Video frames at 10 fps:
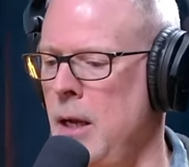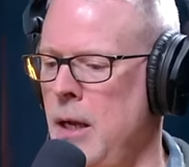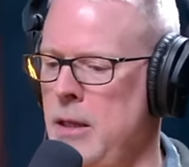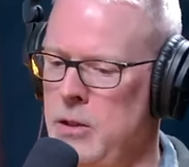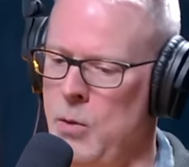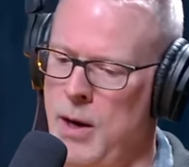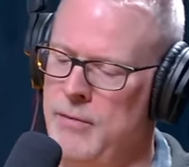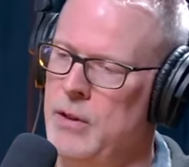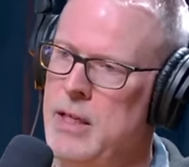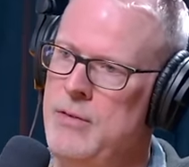and then your
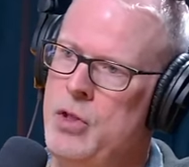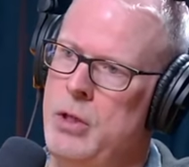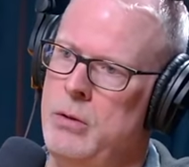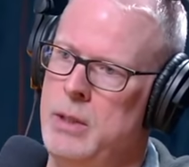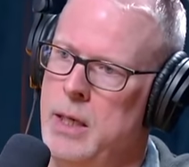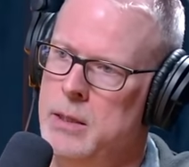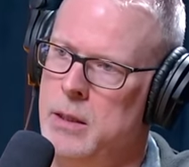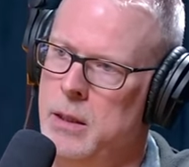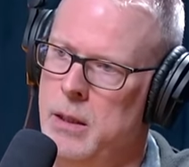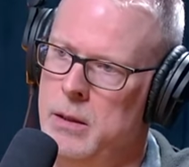wife leaves you and takes
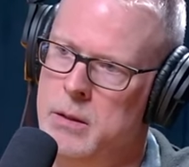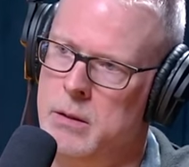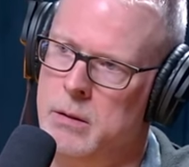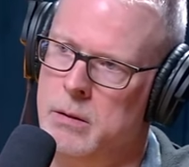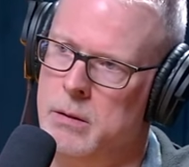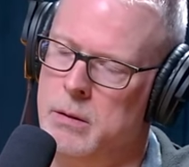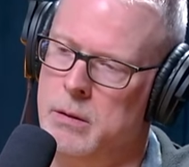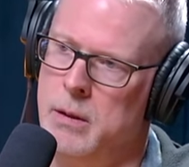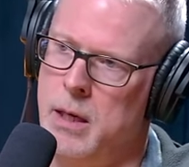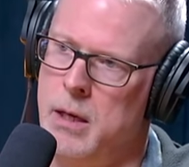the kids.
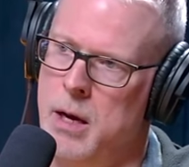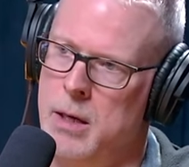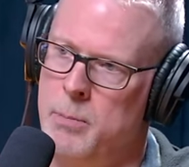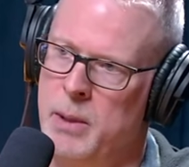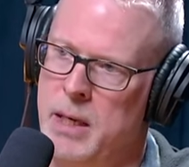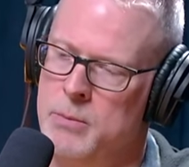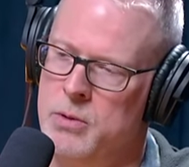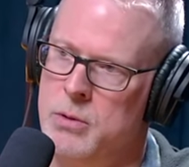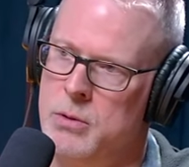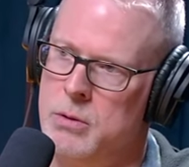That clock
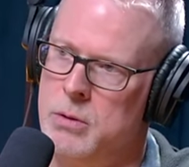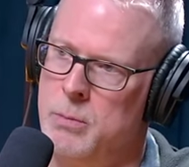becomes